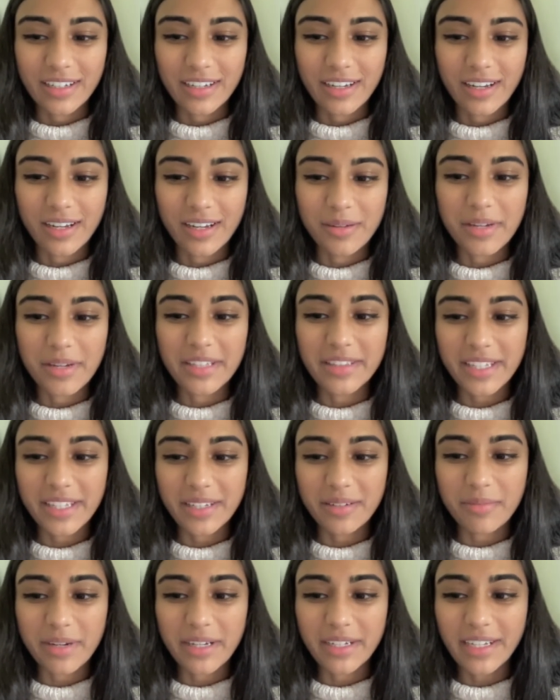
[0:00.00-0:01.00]
And
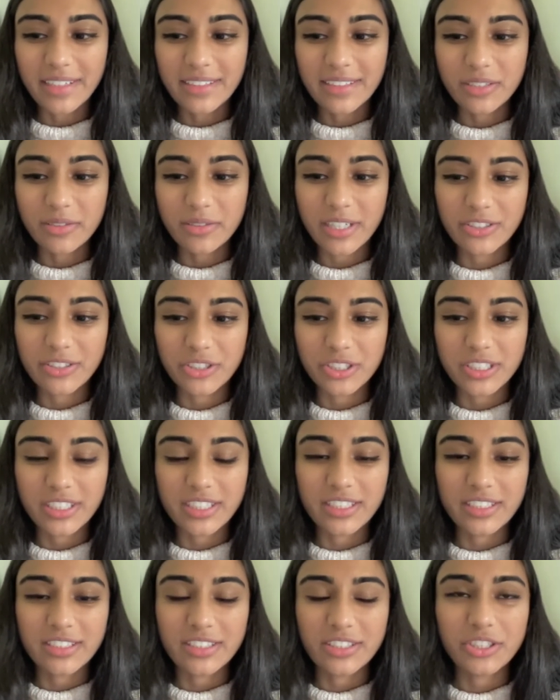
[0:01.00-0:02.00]
then my next question
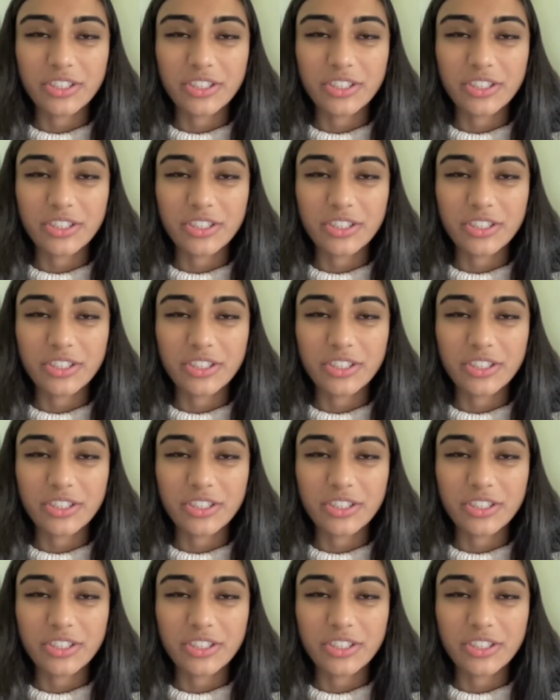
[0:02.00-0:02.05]
is,